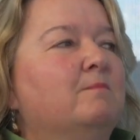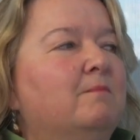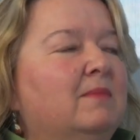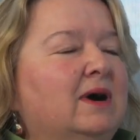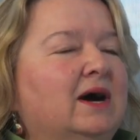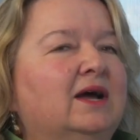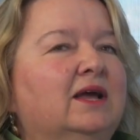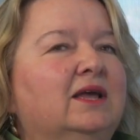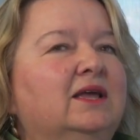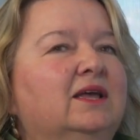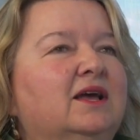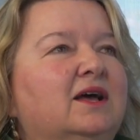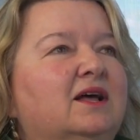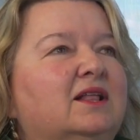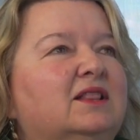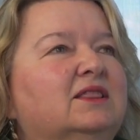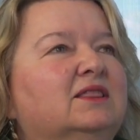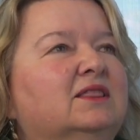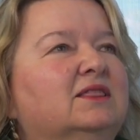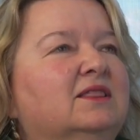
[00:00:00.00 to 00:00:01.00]
my
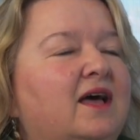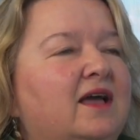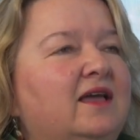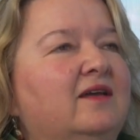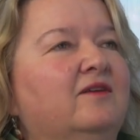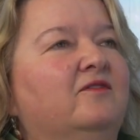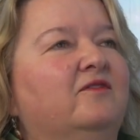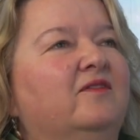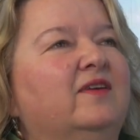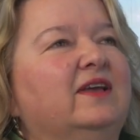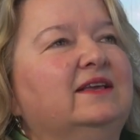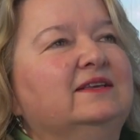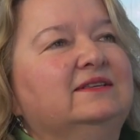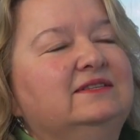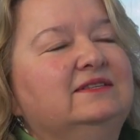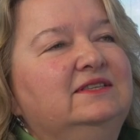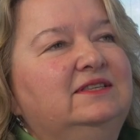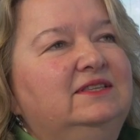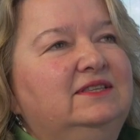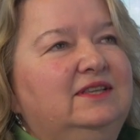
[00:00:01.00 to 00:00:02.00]
life
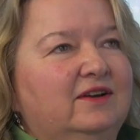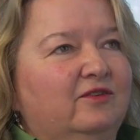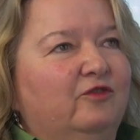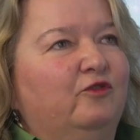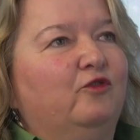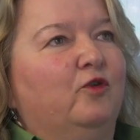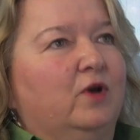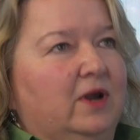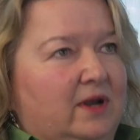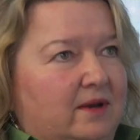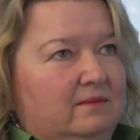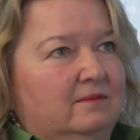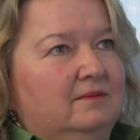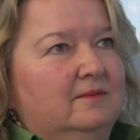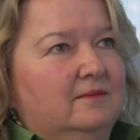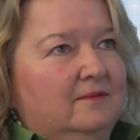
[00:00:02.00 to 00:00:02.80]
is different.